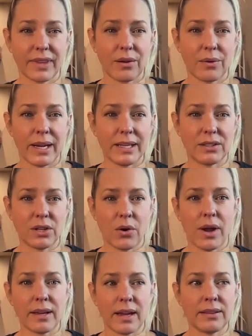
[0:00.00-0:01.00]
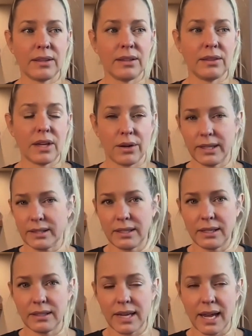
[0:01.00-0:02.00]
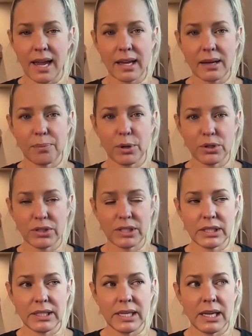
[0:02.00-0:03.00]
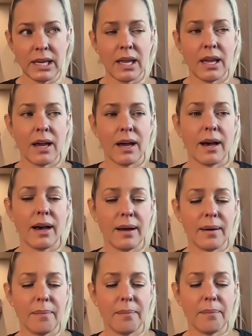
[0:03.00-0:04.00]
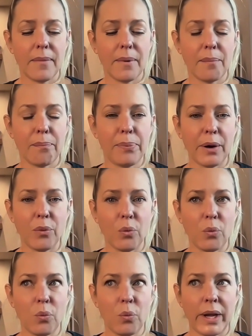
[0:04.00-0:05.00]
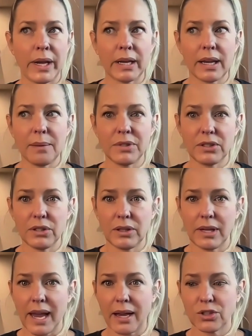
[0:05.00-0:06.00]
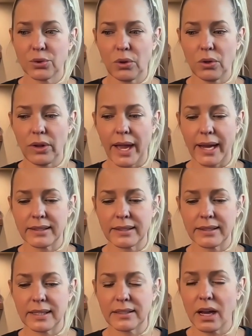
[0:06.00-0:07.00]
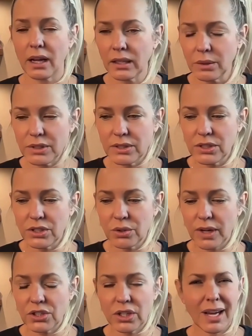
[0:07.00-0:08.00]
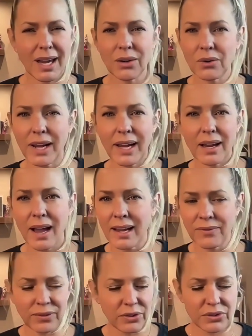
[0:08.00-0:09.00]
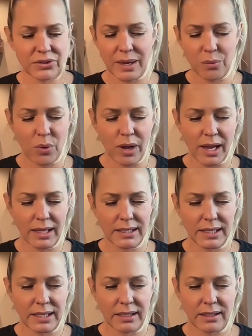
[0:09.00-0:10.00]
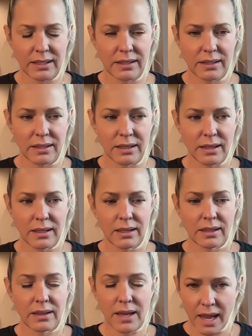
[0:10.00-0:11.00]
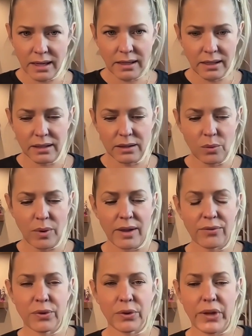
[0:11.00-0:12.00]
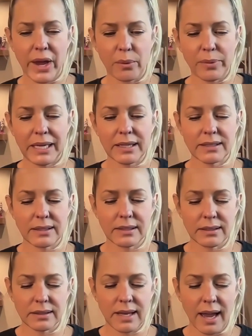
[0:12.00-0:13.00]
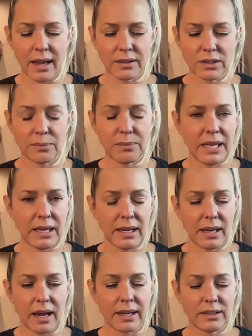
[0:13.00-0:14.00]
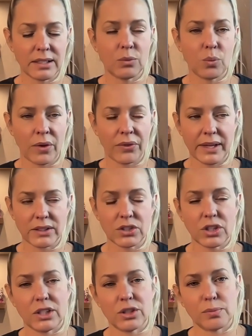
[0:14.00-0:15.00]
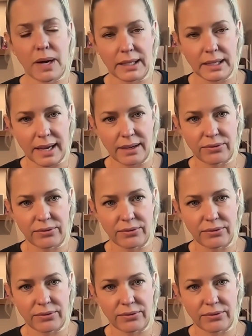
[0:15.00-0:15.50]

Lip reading: Right. So I think there is an attack personally. But when it comes to the actual Access Hollywood situation, I feel the same way I did then, the way I feel now, because that, to me, I didn't want that to change my life.